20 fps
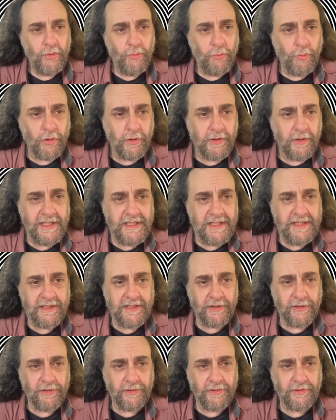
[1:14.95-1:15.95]
were in the
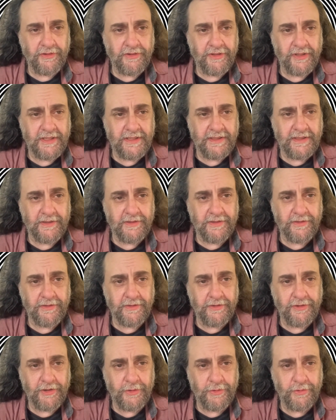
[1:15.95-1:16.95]
earth in
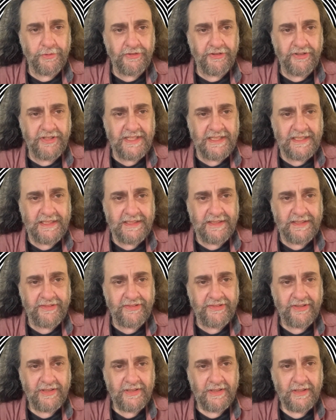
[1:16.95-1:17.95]
those
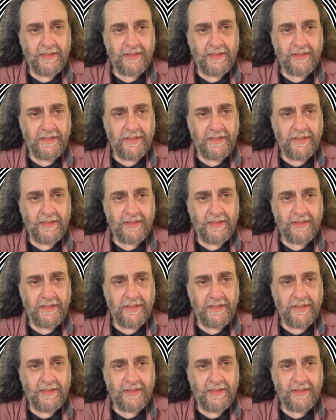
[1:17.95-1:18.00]
days